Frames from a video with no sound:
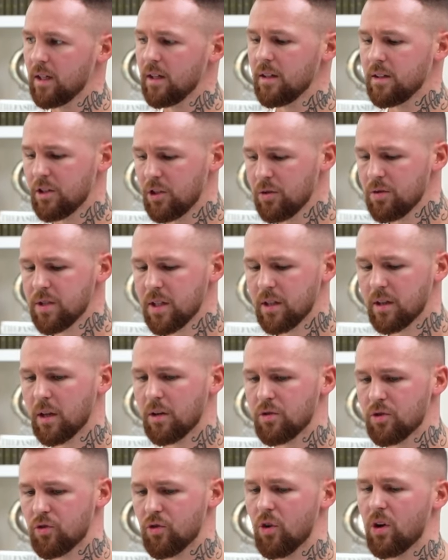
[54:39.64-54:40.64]
Using
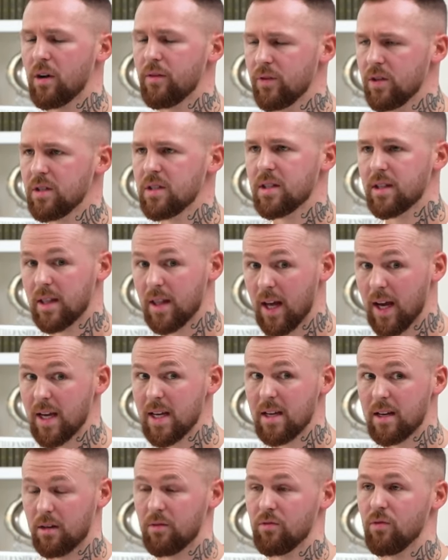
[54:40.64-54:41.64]
those drivers,
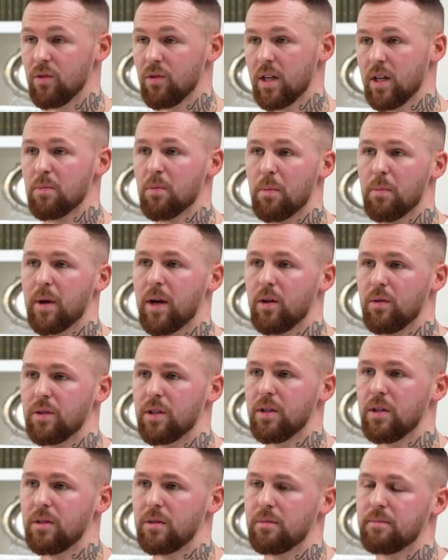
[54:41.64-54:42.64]
they can really propel
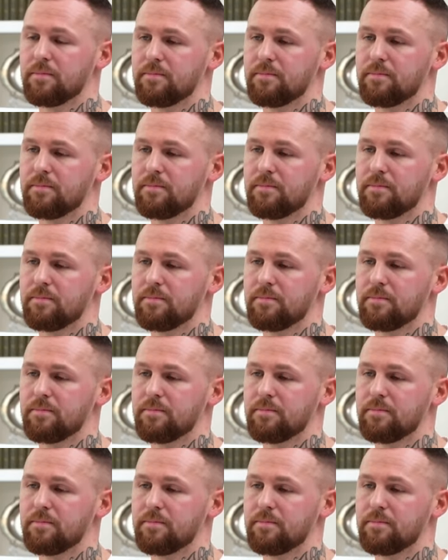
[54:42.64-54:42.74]
you.